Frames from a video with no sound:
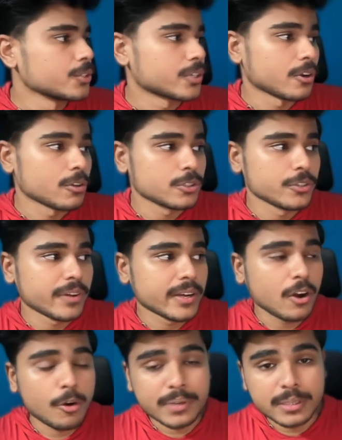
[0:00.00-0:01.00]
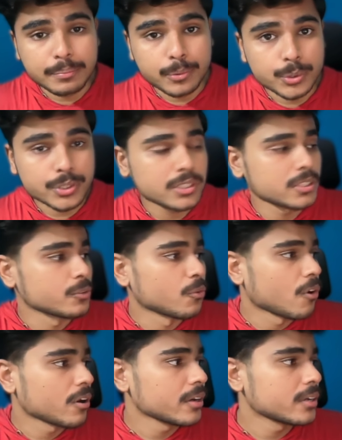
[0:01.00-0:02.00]
You can also define how many posts you
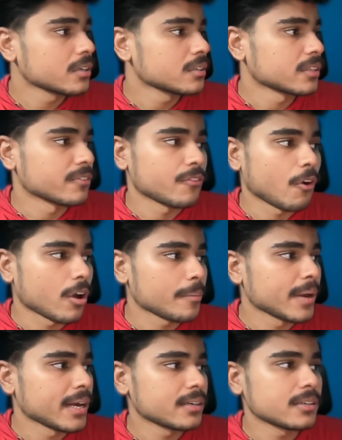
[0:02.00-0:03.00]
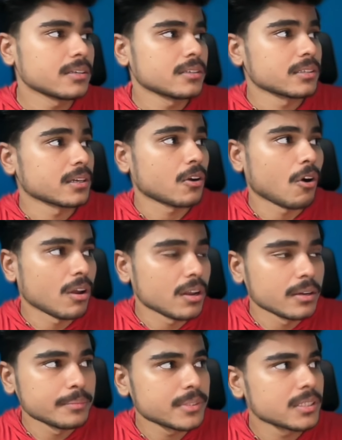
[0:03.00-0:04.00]
want, the format, the
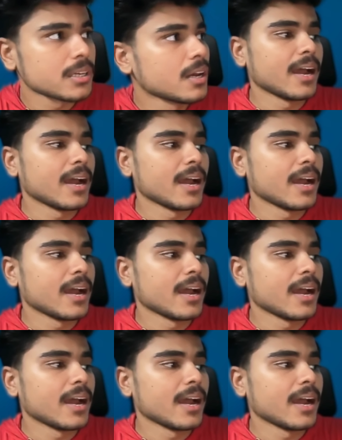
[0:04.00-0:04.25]
columns,